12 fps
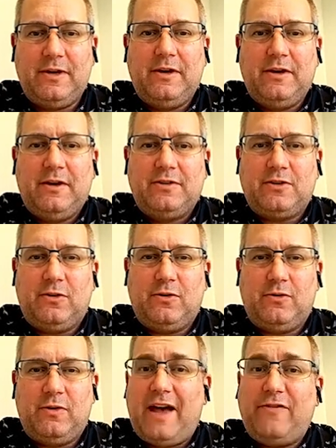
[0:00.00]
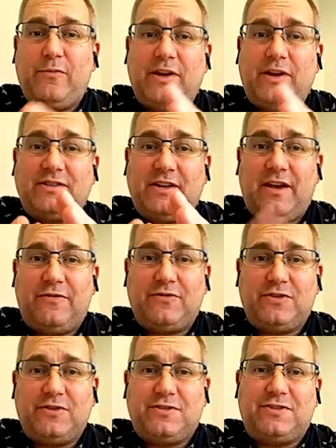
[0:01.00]
So half of my staff
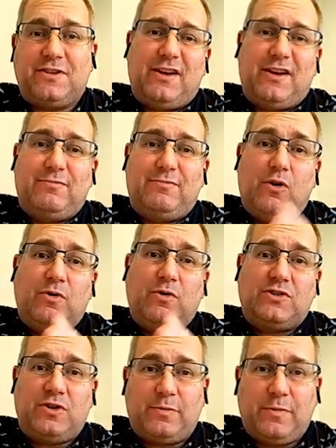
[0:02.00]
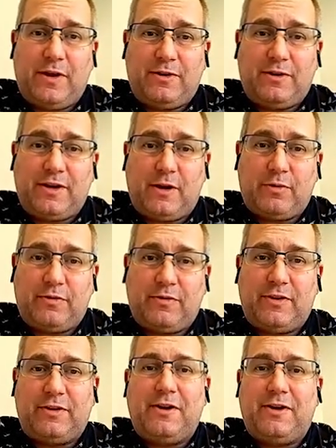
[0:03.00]
just decided, oh, it's junk mail, and got rid of
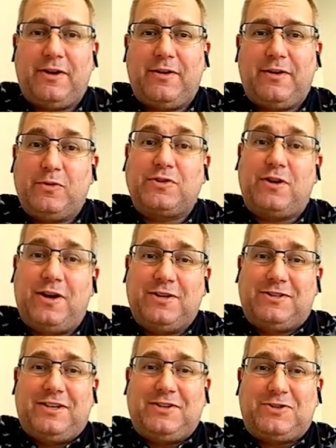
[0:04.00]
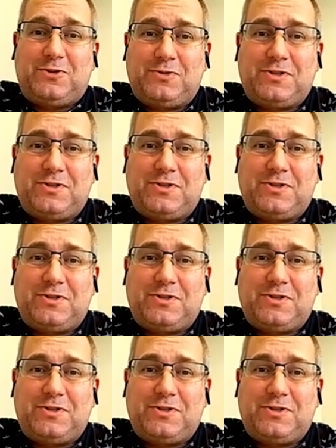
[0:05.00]
it, which caused issues.